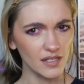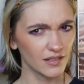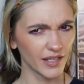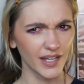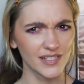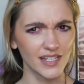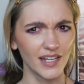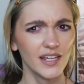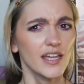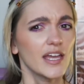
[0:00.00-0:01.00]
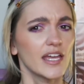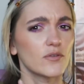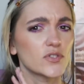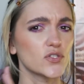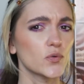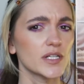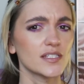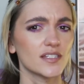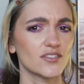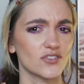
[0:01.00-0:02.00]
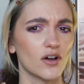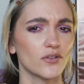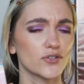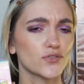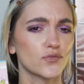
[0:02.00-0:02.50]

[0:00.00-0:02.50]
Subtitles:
Like I said, it was $26